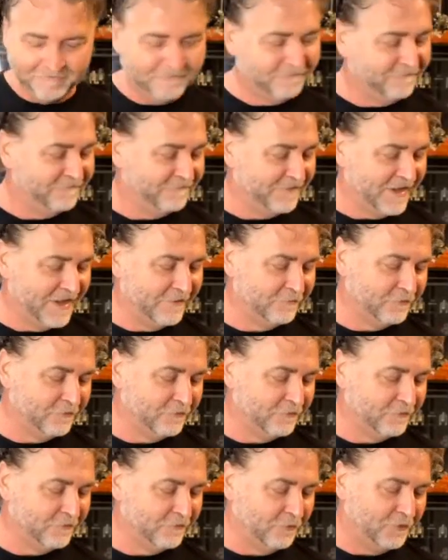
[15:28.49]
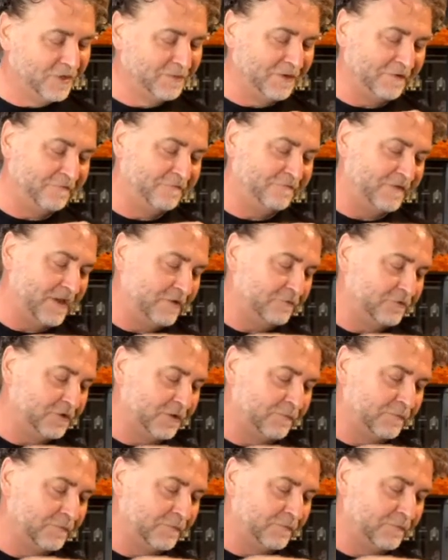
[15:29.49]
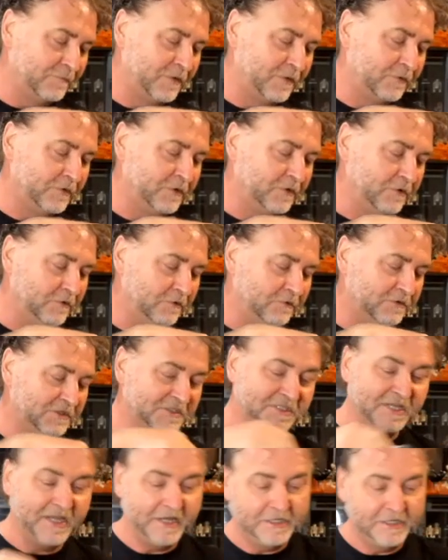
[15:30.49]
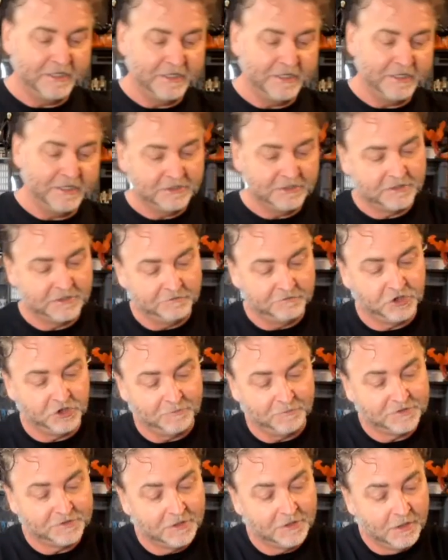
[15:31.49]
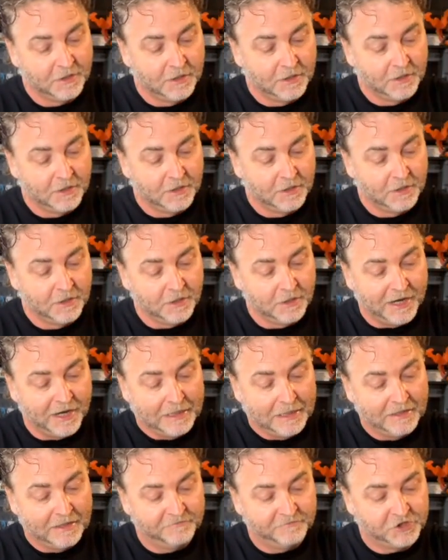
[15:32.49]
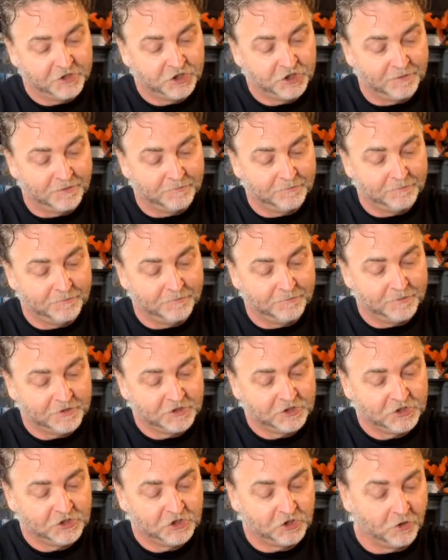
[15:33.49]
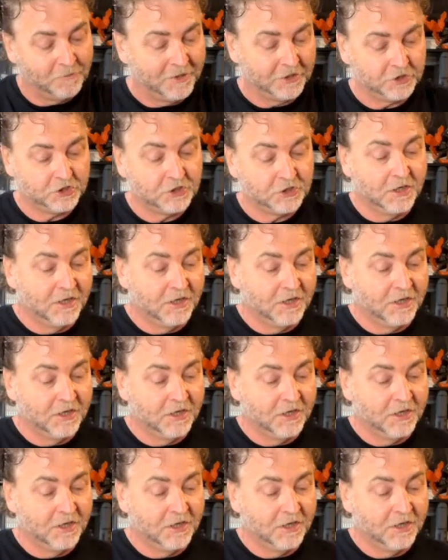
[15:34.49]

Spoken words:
favorite, one of my favorite Imperial designs of ships. I love this ship so much.